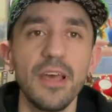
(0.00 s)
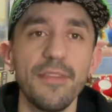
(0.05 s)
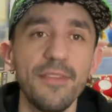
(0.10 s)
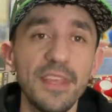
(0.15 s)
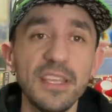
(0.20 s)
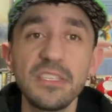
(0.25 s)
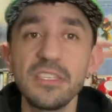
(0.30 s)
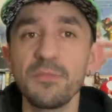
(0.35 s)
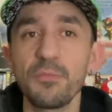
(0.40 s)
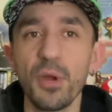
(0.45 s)

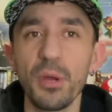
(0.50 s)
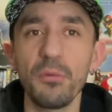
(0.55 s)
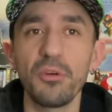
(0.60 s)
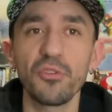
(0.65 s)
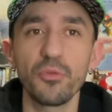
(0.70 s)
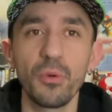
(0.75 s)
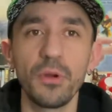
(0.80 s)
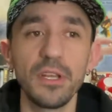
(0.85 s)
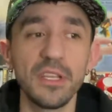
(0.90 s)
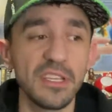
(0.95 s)
This is pretty
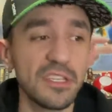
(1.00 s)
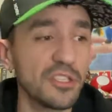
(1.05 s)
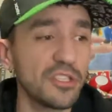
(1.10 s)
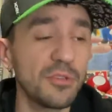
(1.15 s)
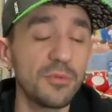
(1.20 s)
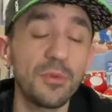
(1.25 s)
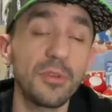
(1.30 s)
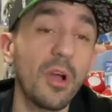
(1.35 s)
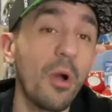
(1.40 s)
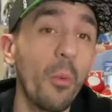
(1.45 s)
much what it is.
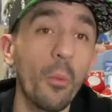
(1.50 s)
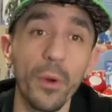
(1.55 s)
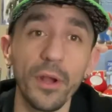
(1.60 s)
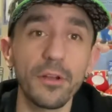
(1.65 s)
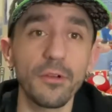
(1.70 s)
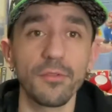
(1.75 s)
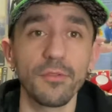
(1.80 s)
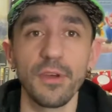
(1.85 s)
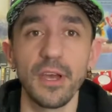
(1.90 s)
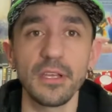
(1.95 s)
This should be called
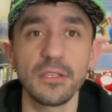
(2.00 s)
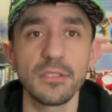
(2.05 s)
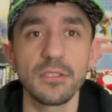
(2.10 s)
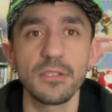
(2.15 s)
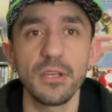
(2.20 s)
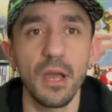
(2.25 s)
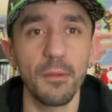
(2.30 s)
Winterfest.